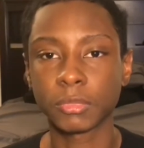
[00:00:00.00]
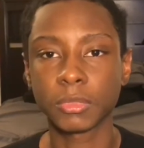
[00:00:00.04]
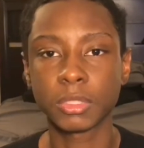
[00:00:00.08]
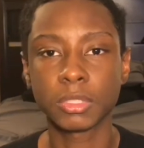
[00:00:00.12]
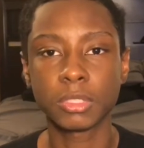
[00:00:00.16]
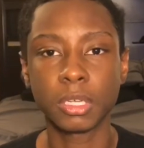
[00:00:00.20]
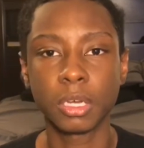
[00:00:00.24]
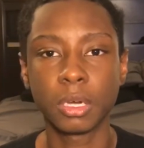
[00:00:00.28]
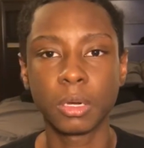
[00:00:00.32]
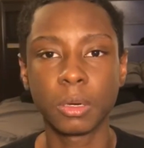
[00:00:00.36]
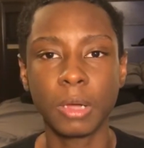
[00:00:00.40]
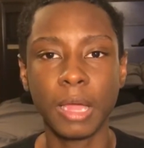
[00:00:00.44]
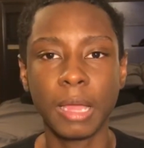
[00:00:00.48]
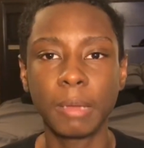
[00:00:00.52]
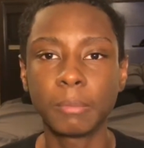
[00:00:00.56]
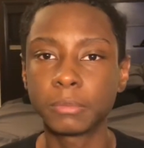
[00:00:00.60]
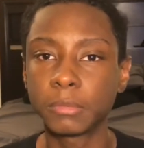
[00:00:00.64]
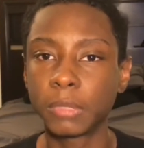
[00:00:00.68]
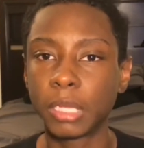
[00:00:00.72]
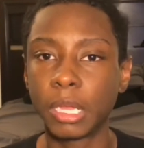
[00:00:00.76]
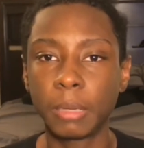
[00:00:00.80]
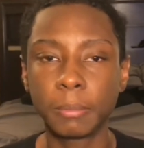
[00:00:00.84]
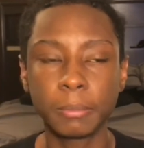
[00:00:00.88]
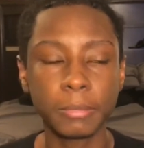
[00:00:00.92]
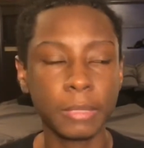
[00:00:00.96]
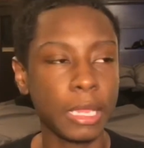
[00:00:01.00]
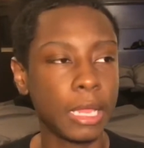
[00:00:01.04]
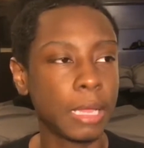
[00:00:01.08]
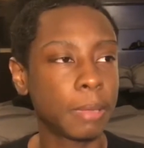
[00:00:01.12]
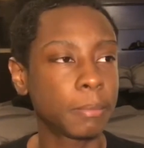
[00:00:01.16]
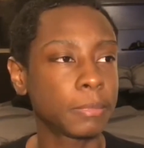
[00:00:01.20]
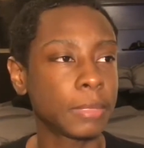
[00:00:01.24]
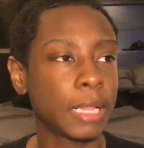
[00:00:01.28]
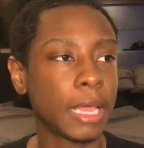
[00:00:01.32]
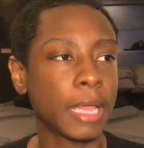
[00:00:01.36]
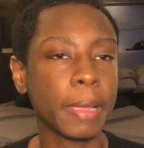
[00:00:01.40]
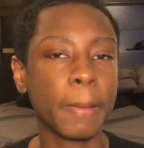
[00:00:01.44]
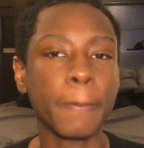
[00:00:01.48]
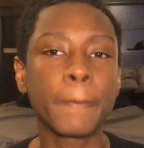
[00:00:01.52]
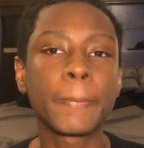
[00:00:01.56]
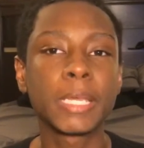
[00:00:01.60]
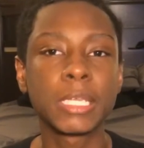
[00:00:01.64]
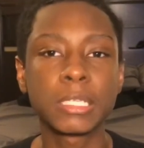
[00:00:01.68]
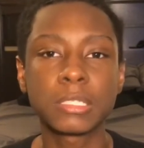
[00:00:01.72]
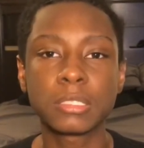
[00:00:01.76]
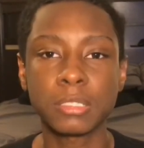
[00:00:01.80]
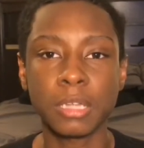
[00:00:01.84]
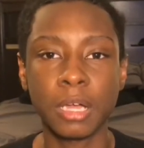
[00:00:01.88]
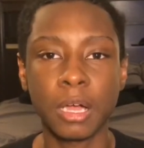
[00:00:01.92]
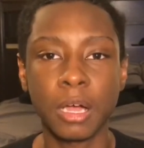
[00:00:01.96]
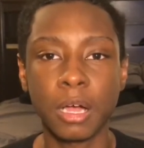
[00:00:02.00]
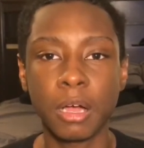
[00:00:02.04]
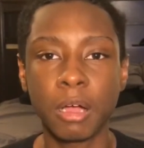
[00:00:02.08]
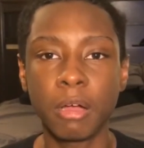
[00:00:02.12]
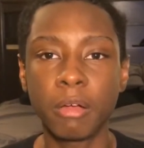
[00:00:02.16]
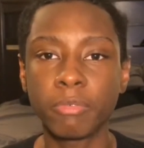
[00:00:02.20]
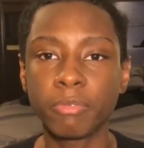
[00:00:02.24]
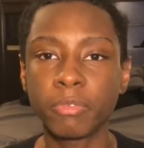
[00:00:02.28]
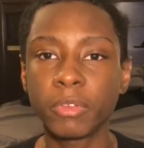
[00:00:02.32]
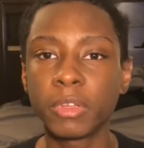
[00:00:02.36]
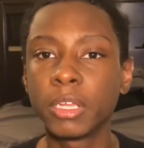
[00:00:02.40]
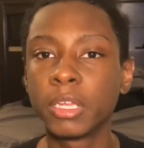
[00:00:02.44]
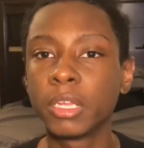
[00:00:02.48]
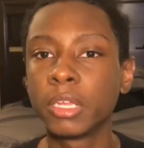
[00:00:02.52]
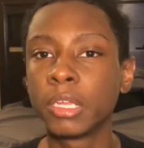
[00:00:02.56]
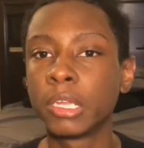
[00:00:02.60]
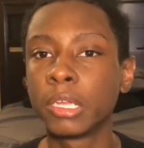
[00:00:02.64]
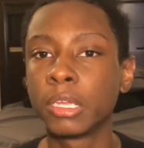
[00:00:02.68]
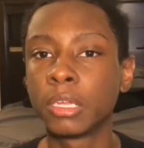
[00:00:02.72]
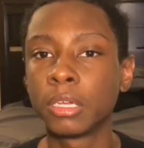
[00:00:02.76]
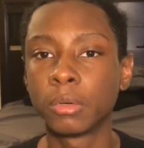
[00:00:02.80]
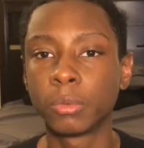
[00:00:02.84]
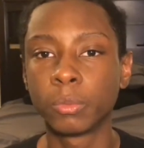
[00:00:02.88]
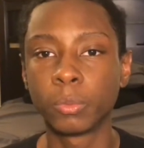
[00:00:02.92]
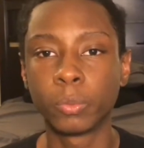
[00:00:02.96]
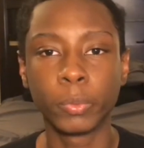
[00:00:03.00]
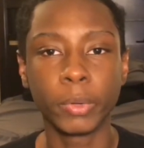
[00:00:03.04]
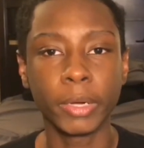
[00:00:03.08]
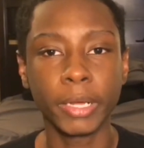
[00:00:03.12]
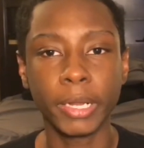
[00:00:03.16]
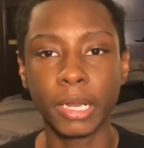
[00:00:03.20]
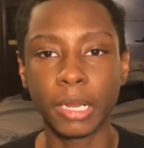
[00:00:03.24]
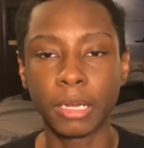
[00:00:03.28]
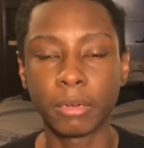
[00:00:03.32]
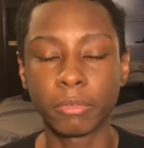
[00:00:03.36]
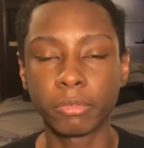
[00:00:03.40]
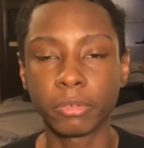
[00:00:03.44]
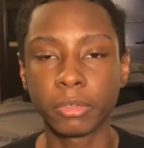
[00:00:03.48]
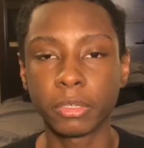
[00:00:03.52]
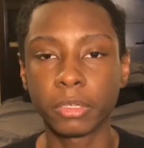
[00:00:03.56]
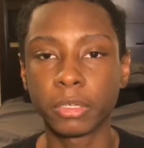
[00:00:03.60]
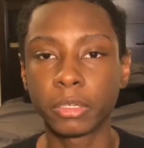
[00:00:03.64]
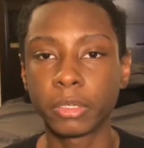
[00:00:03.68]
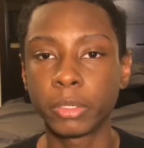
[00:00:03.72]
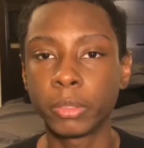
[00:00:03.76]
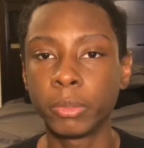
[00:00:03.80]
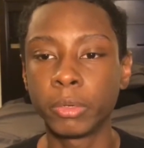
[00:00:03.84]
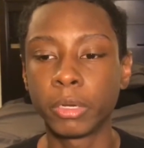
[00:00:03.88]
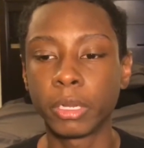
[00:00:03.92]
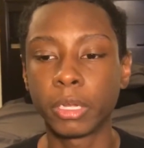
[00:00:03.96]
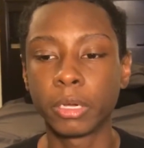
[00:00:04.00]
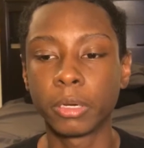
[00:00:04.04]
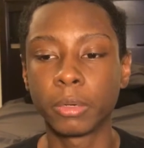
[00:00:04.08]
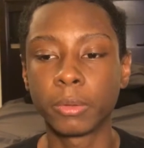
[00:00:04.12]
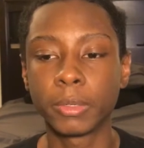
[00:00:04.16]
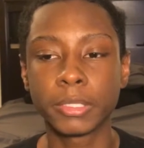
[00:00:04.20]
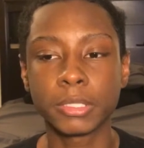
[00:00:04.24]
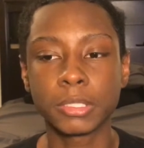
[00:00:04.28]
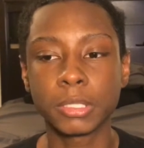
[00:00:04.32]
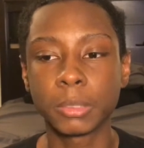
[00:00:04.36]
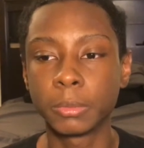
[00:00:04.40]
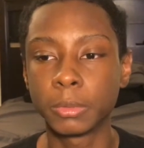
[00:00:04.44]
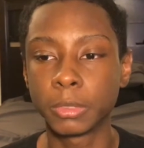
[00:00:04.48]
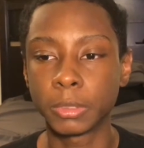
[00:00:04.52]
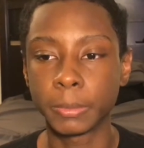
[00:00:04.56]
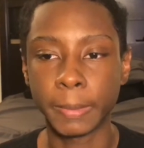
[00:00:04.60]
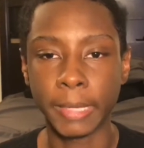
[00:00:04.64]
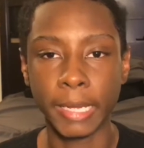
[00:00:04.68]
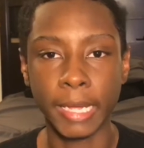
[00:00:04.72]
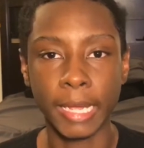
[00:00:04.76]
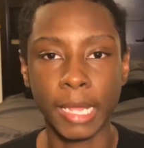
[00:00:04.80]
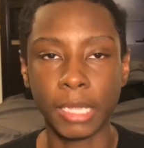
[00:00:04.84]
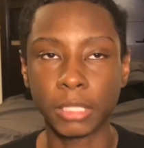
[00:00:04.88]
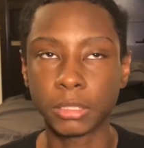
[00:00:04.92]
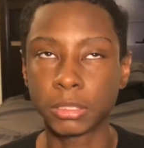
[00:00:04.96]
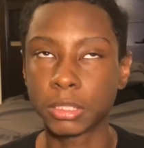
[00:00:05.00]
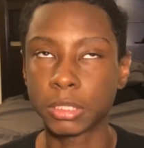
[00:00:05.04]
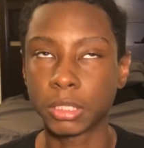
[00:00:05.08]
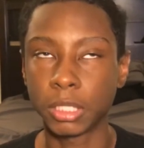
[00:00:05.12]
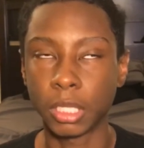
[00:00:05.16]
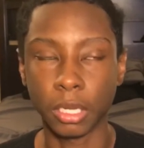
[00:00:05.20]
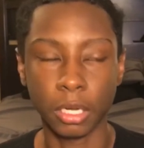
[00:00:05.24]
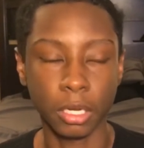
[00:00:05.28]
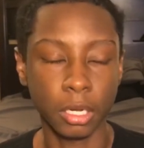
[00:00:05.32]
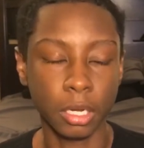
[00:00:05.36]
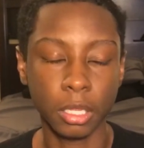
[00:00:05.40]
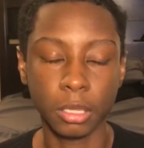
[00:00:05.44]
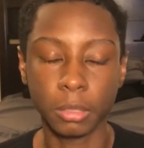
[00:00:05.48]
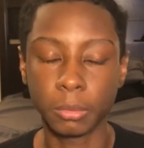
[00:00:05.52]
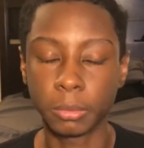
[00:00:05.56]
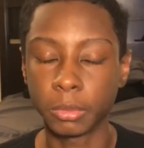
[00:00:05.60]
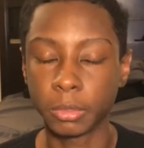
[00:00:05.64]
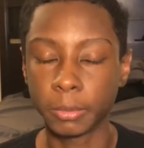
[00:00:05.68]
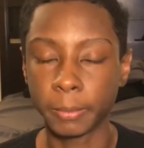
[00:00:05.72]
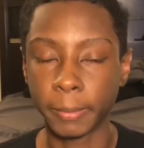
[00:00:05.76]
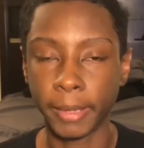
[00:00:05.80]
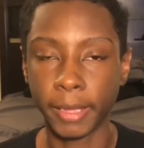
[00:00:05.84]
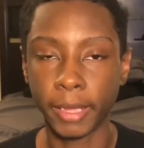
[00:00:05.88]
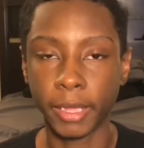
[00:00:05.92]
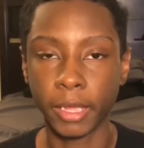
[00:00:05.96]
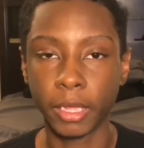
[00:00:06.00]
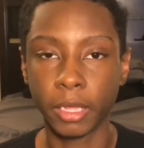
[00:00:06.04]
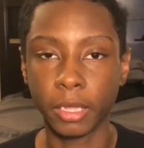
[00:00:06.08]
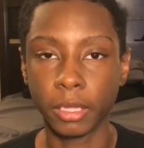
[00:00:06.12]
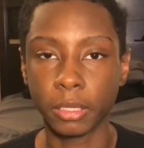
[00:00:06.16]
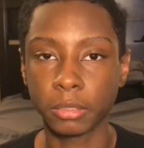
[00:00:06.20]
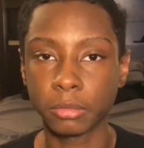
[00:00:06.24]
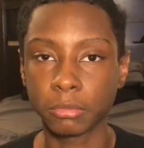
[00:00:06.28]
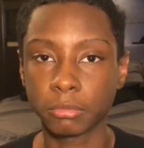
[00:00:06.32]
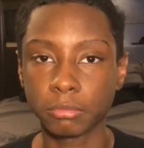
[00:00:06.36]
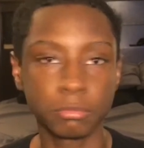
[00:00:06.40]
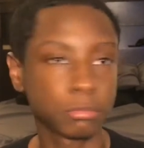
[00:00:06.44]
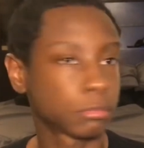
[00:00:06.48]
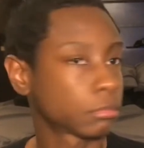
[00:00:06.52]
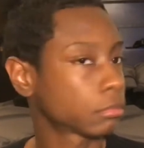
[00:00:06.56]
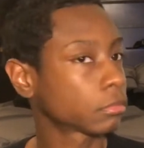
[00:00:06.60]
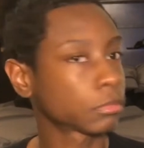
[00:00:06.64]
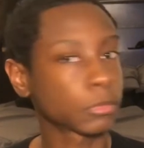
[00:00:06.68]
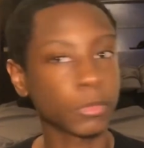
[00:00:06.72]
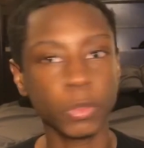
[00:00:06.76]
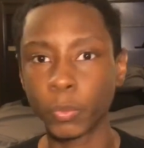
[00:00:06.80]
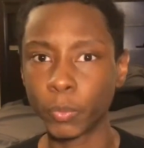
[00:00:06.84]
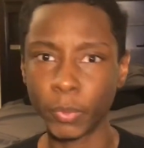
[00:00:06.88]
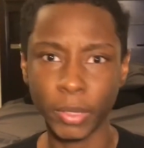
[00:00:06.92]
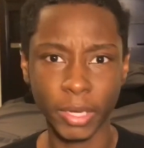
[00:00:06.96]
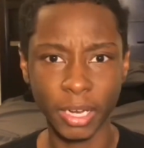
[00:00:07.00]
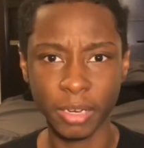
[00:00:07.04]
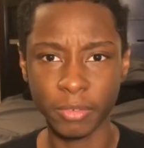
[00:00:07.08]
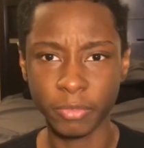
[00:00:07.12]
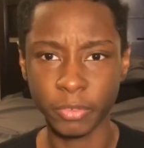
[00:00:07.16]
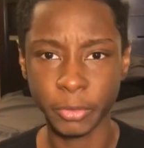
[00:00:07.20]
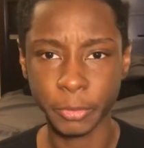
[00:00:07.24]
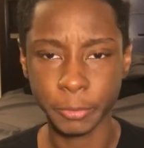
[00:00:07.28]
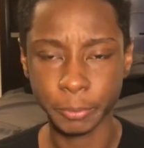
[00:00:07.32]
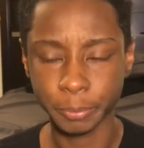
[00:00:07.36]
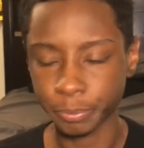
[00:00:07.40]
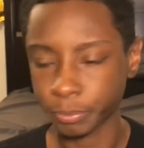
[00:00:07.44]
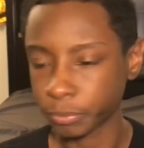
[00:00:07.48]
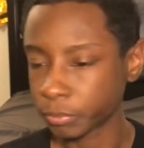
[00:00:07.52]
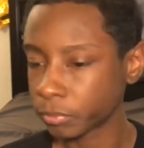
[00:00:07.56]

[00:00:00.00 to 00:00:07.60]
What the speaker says: So I'm like pissed off, whatever, you know, it's a book bag, I'll just get another book bag, whatever.